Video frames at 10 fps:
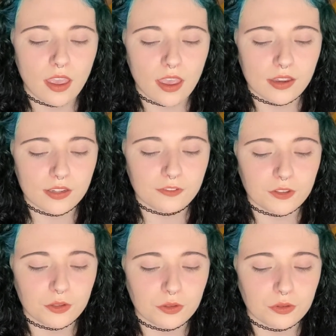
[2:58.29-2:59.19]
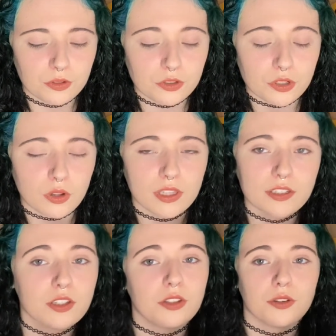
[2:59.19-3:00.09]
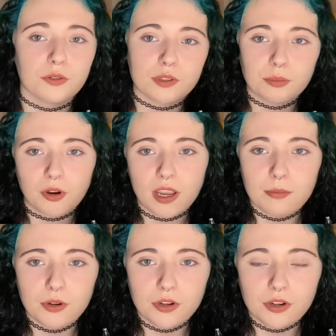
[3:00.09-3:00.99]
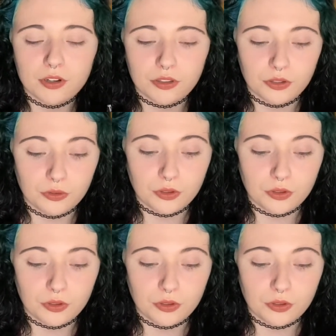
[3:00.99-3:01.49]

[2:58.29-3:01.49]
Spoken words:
And if you don't like to use a primer, you